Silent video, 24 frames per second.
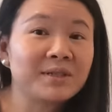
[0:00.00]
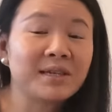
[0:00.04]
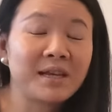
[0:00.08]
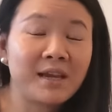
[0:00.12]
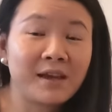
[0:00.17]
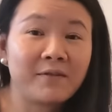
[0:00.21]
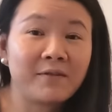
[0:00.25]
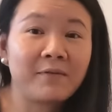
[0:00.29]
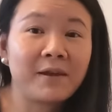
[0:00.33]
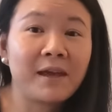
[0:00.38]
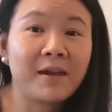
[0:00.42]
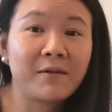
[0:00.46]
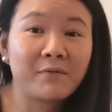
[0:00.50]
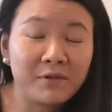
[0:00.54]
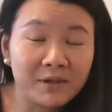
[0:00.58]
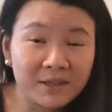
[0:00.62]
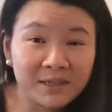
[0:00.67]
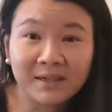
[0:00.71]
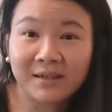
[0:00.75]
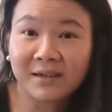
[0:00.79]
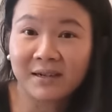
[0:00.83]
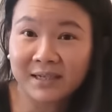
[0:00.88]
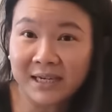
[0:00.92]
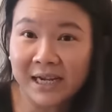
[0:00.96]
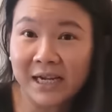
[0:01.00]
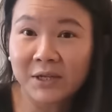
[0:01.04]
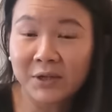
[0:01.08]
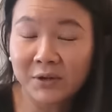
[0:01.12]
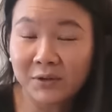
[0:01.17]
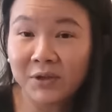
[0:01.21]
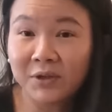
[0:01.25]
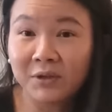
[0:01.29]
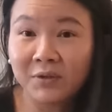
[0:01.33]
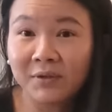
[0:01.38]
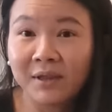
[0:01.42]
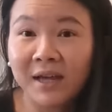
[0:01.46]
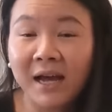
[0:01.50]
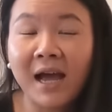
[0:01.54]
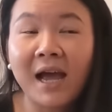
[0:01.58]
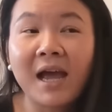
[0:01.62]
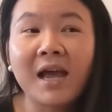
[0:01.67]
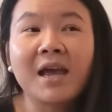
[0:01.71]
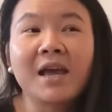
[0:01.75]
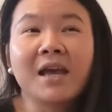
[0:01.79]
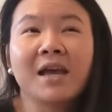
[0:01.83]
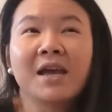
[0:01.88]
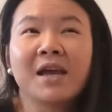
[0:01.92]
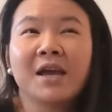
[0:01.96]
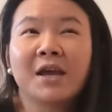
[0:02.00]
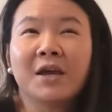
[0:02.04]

you save every single time you do that.